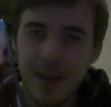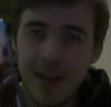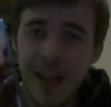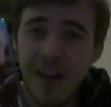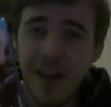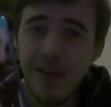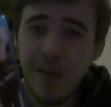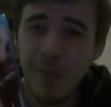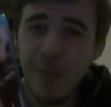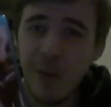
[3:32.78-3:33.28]

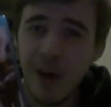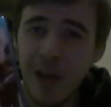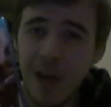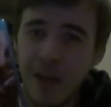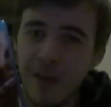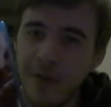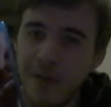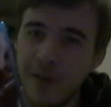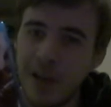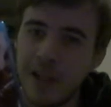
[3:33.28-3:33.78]
definitely remind
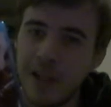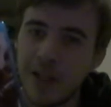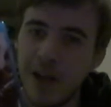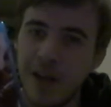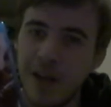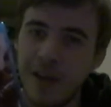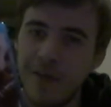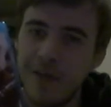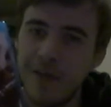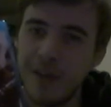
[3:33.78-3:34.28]
me of those
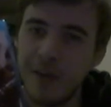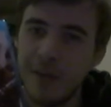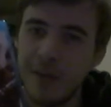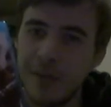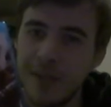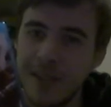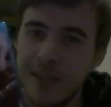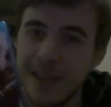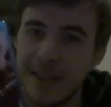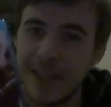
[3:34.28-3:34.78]
kind of
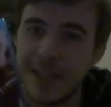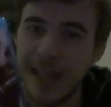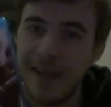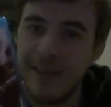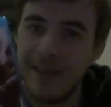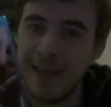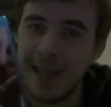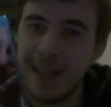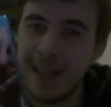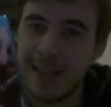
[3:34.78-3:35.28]
films in the
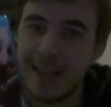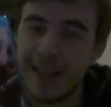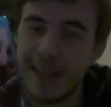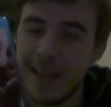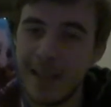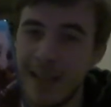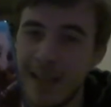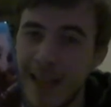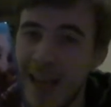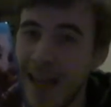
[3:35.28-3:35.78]
70s
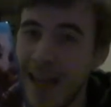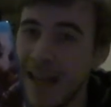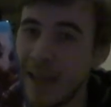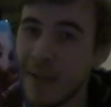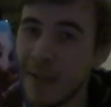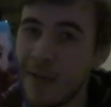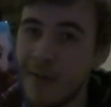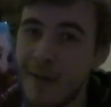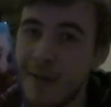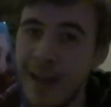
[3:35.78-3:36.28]
and the
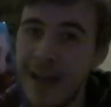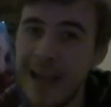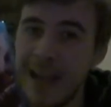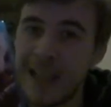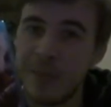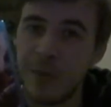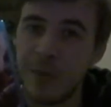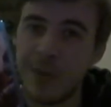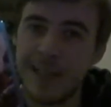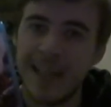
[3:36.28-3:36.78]
80s of
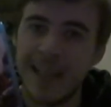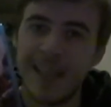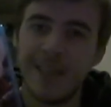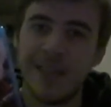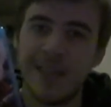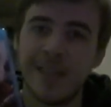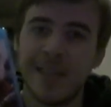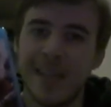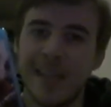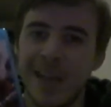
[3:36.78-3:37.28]

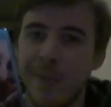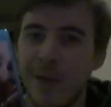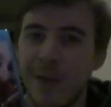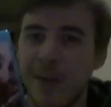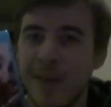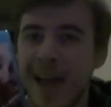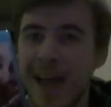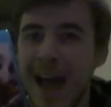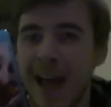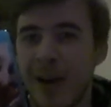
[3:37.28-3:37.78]
exploitation cinema,
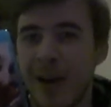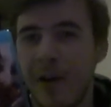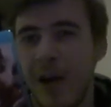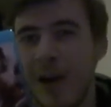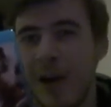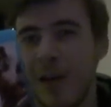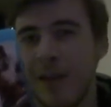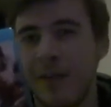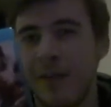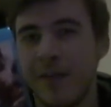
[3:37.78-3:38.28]
that
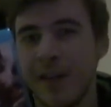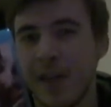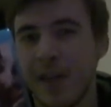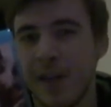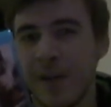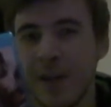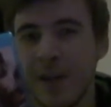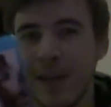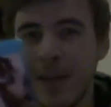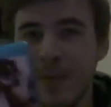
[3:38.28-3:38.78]
kind of
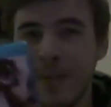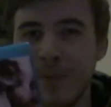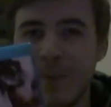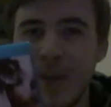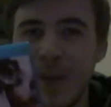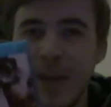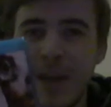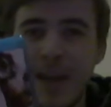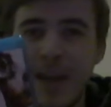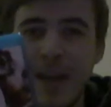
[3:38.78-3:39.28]
feel.
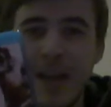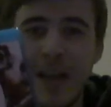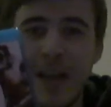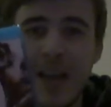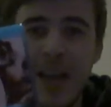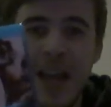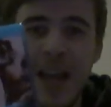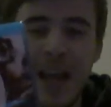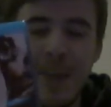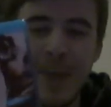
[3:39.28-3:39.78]

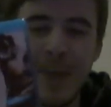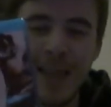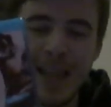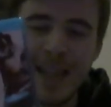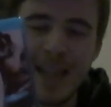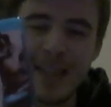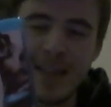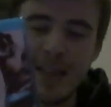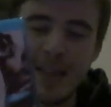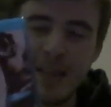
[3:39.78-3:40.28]
At the
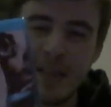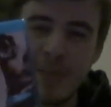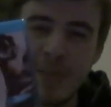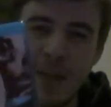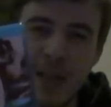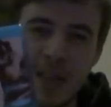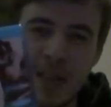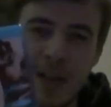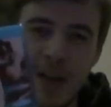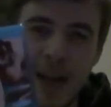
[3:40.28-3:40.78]
beginning it was
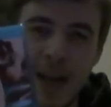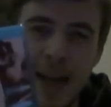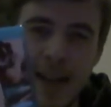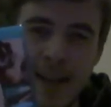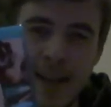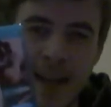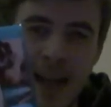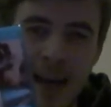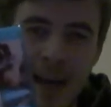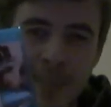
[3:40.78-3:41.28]
much
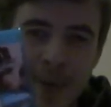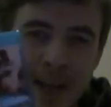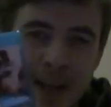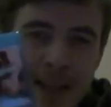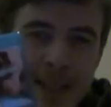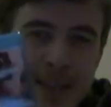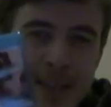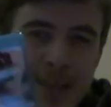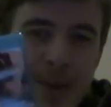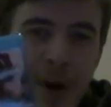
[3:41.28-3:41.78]
like that, but
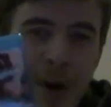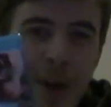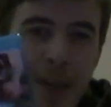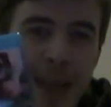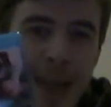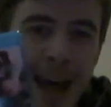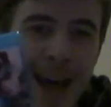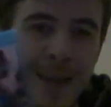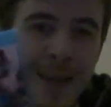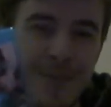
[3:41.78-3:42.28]
it's
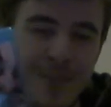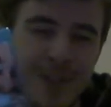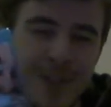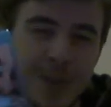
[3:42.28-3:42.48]
got that